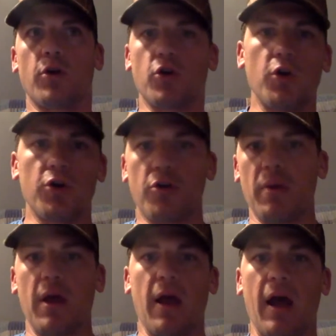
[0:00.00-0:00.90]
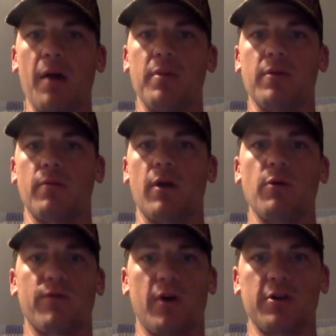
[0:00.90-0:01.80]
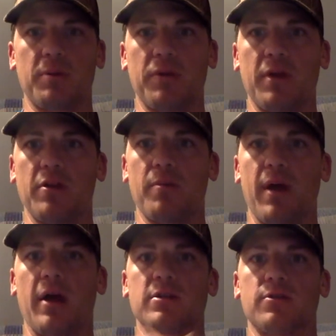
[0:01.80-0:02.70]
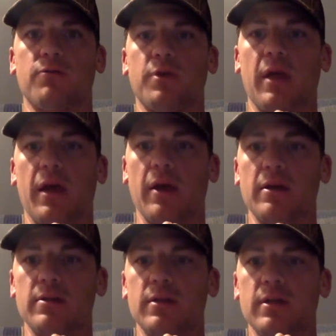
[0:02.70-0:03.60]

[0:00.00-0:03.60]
could or may happen, right? We've talked about that in the past of we can't